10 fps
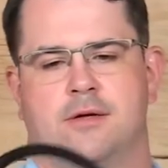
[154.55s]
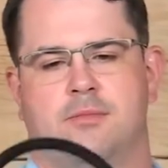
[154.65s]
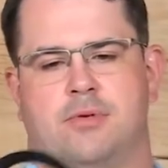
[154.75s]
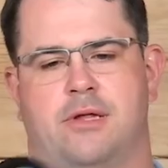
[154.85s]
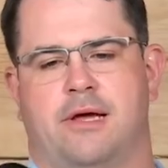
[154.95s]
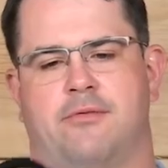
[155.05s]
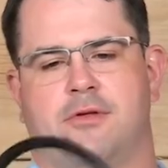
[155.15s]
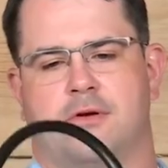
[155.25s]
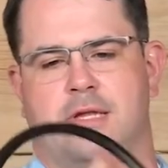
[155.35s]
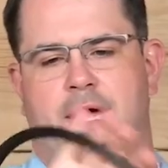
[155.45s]
play with
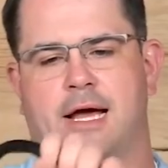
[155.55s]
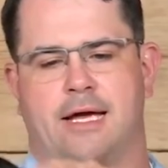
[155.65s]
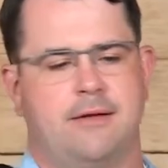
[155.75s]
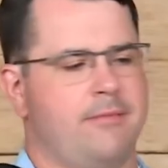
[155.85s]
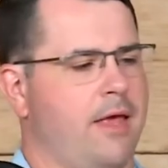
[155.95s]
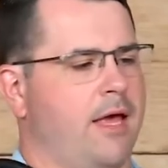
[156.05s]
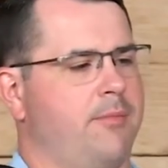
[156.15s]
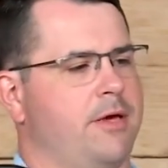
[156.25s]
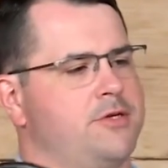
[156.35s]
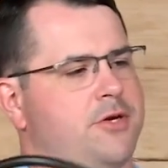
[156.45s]
your line
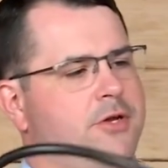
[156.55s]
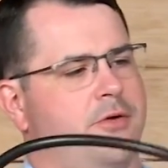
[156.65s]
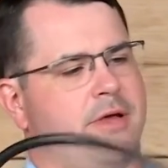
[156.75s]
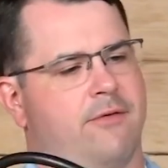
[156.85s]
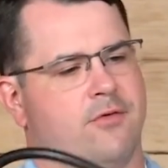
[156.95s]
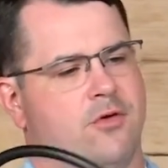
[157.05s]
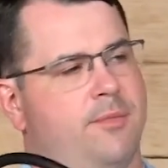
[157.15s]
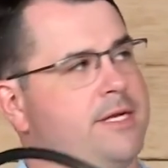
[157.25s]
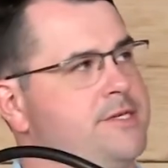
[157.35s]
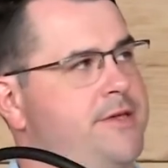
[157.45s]
and make sure you don't have too
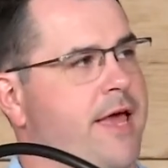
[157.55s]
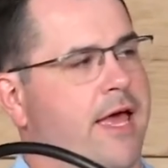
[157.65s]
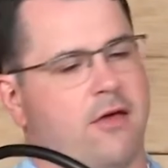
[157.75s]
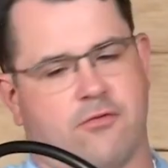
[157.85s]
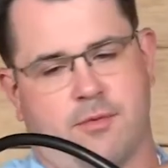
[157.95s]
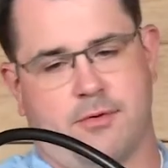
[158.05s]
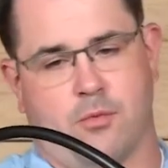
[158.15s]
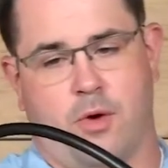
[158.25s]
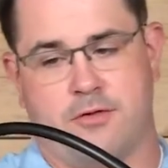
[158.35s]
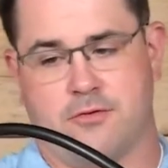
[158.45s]
much sag from the
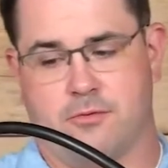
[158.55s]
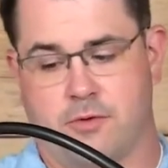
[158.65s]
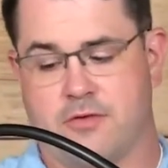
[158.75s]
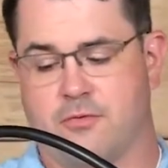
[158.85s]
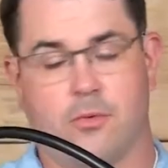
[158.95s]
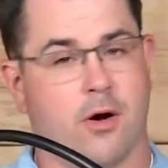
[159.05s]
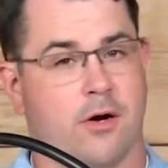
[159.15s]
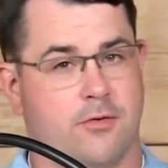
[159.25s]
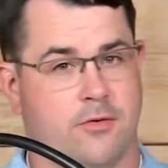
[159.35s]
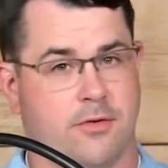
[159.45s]

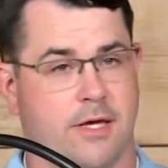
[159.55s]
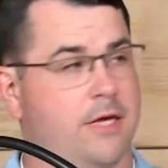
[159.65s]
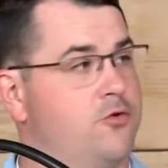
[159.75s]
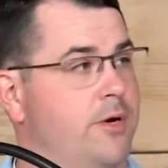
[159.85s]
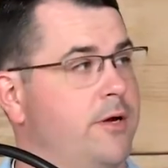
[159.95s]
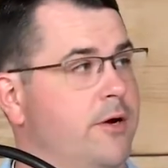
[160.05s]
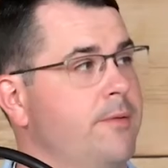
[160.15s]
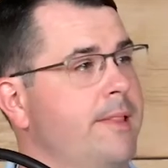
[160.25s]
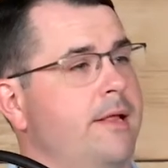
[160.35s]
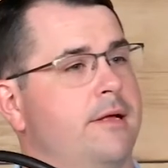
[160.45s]
reservoir to the
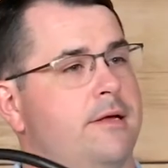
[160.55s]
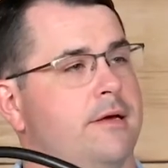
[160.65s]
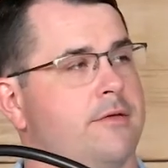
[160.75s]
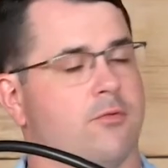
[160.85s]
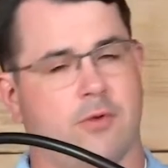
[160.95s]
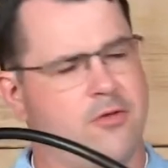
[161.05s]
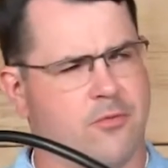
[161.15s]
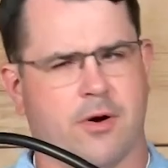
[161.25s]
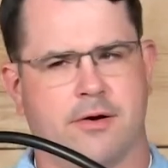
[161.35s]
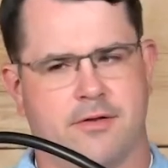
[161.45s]
drinker, because the
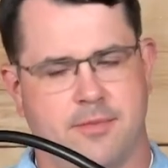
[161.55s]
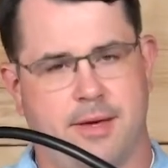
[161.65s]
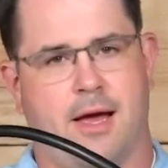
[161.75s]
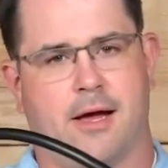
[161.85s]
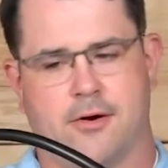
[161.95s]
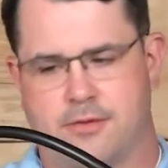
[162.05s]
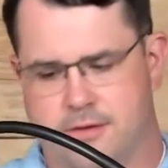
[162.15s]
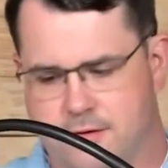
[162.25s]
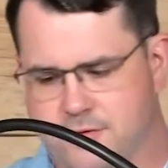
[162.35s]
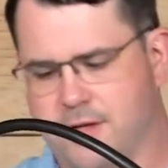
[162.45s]
reservoir needs to be higher
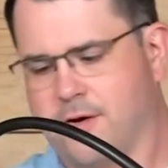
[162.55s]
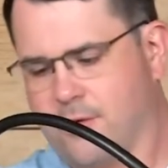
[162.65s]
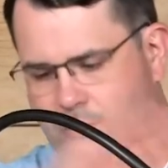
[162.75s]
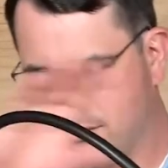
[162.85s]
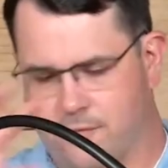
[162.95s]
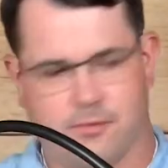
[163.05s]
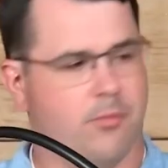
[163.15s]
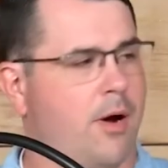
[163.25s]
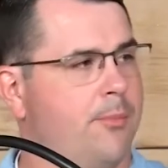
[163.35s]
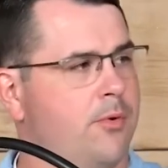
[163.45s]
than the drinker in order for
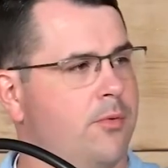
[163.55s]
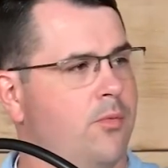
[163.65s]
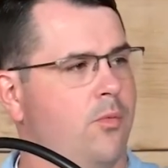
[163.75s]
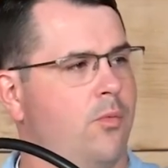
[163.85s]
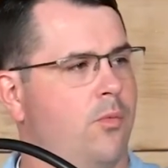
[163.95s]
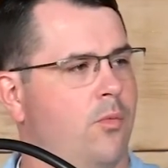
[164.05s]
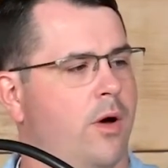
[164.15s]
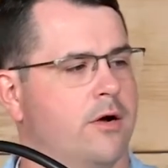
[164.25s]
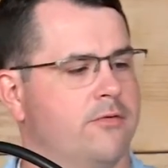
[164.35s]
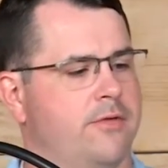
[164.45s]
proper
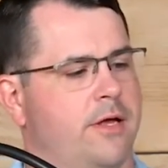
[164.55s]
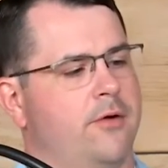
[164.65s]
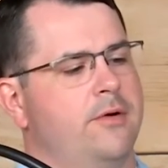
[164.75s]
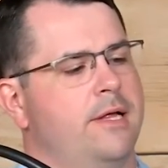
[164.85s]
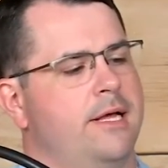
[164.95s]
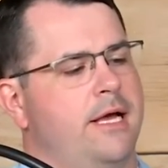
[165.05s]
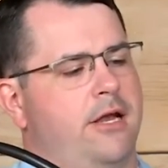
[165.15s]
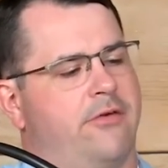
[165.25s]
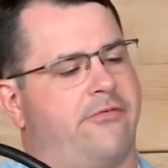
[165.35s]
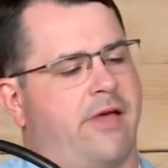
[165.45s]
water flow.
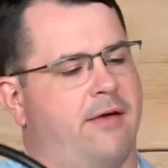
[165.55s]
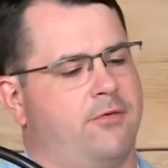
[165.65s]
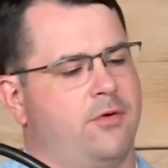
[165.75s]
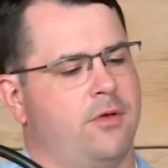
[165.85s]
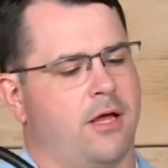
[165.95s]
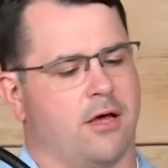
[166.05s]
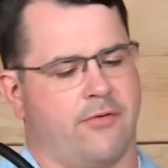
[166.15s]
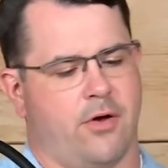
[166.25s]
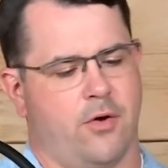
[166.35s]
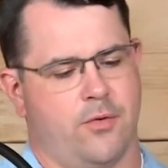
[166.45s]
And if you have too long of
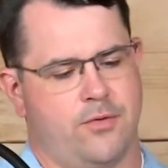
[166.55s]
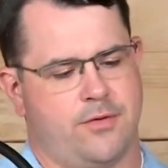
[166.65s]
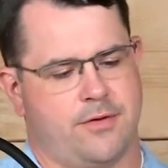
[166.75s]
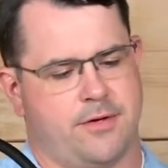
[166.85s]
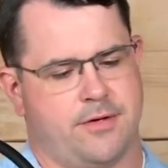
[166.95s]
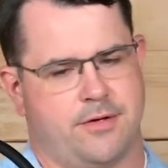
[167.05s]
a hose,